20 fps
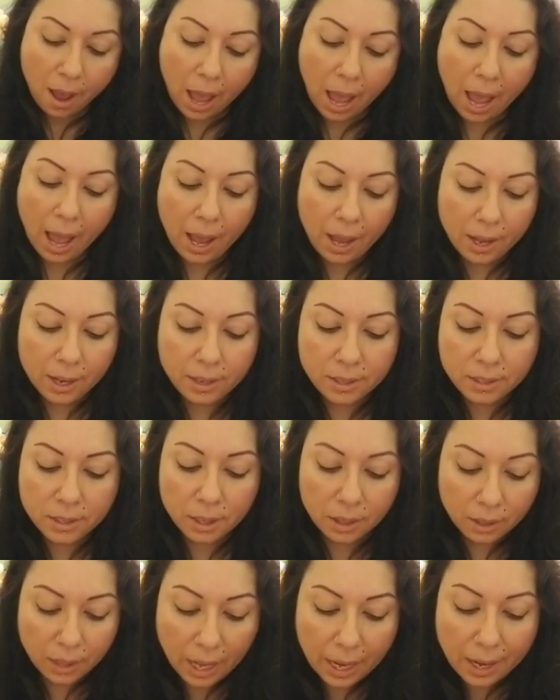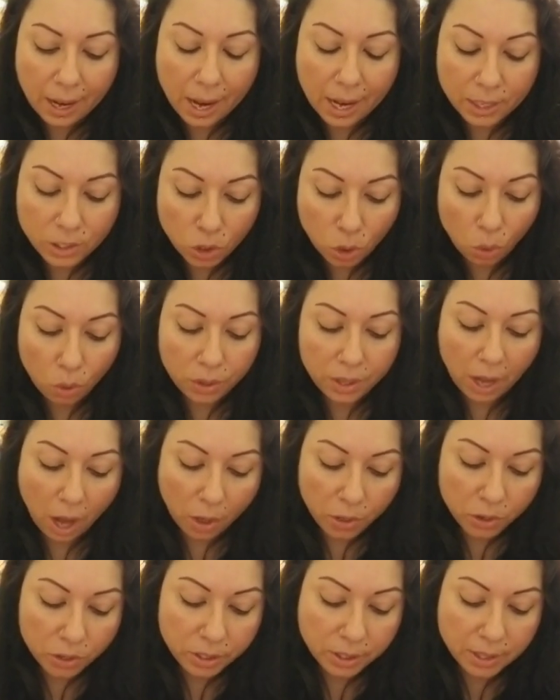And like I told the
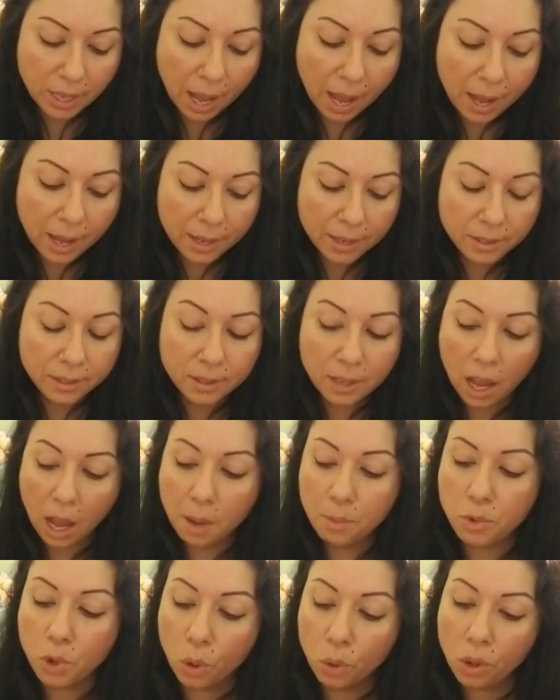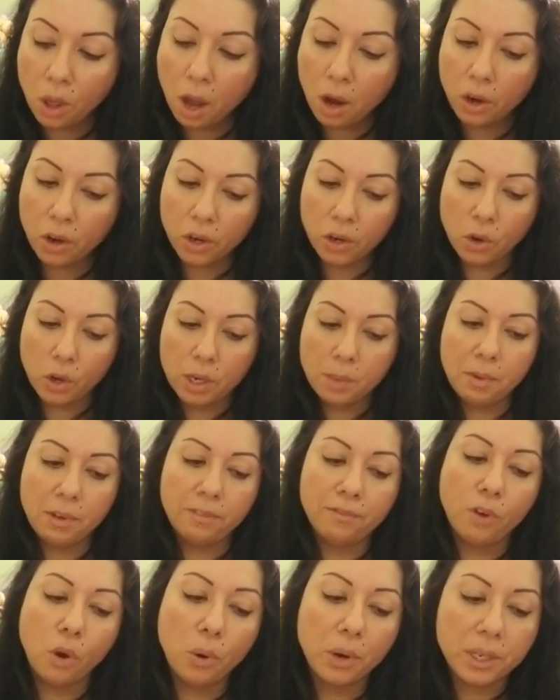other signs, I'm no longer going to be
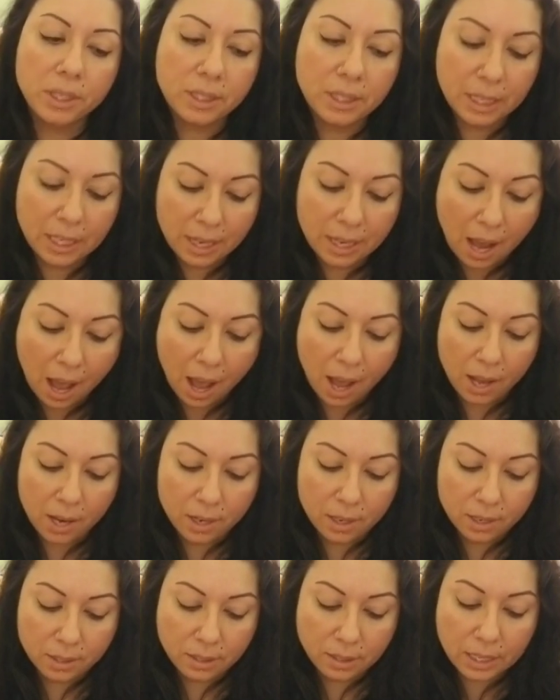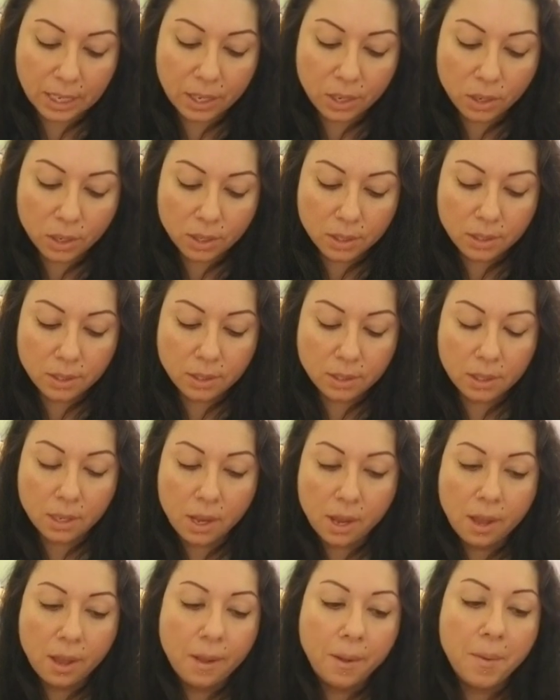focusing on singles.
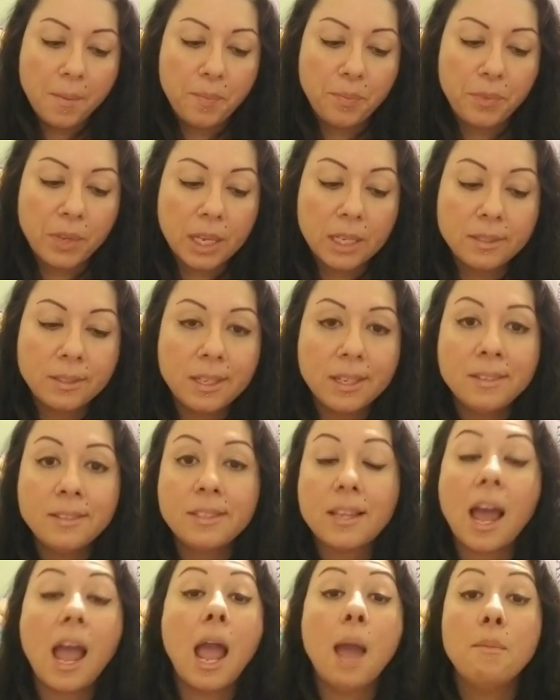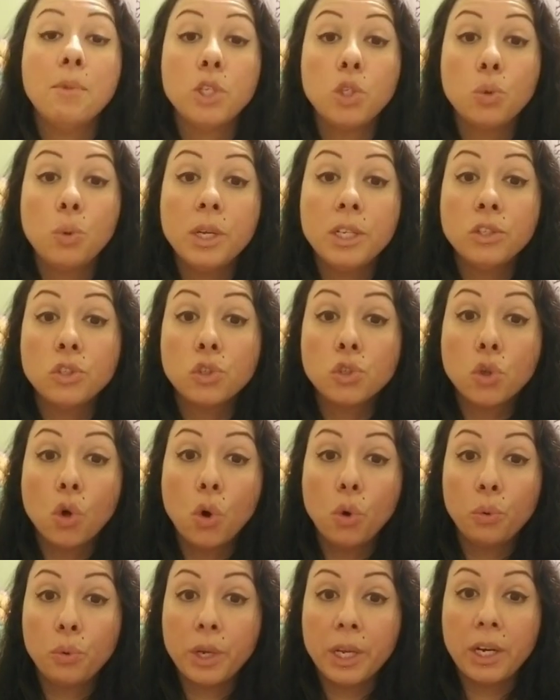Since I am a twin
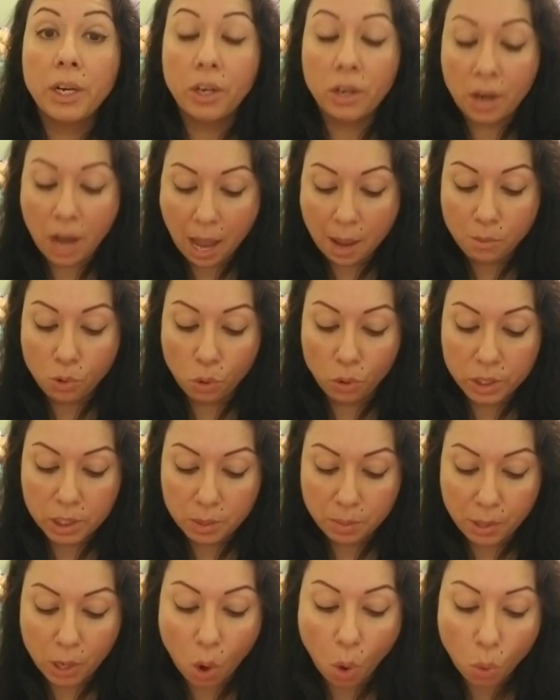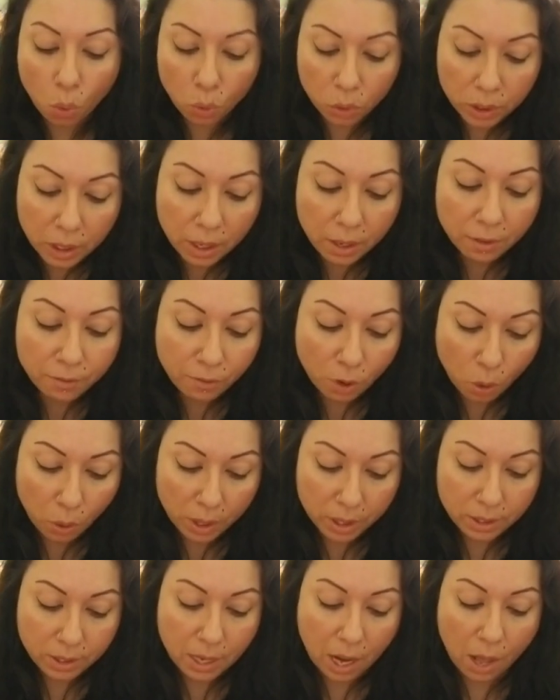soul reader, I'm going to be only
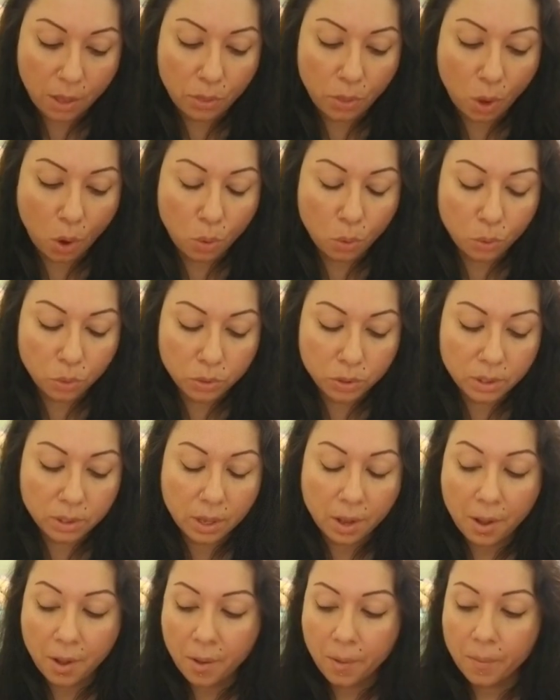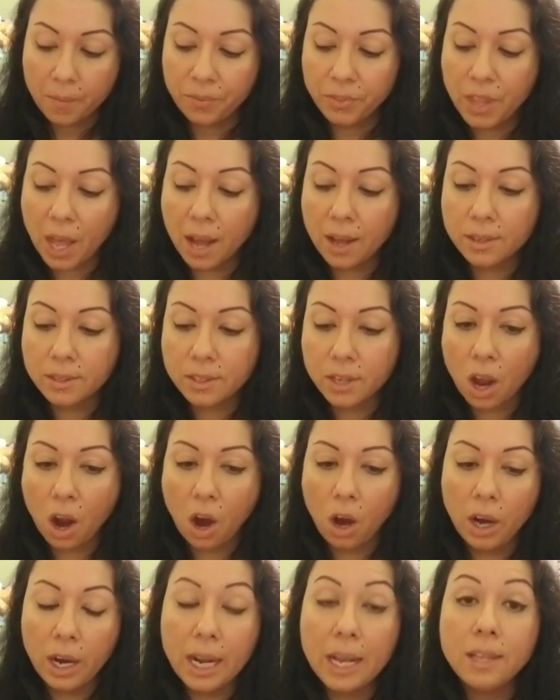focused on those that
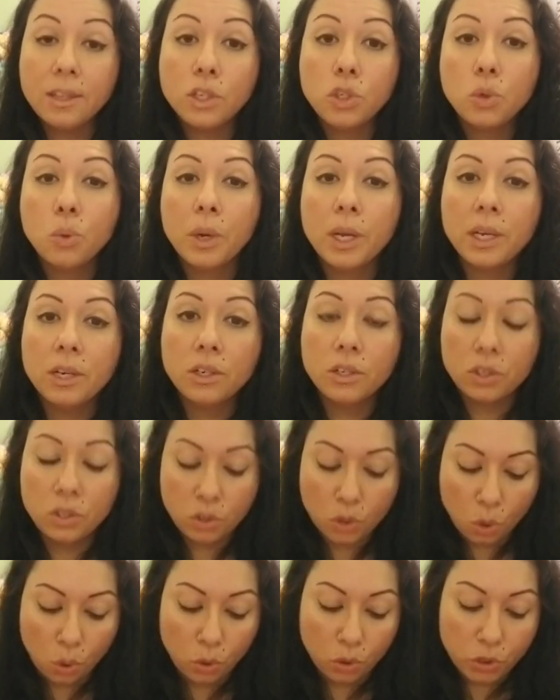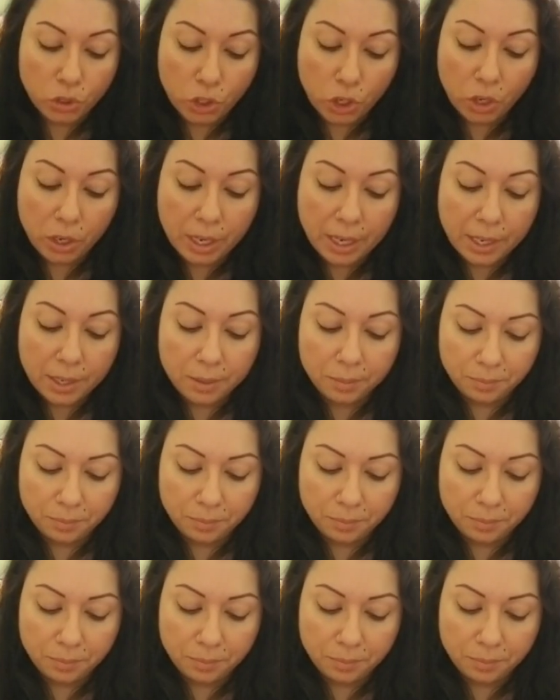are in the twin soul journey.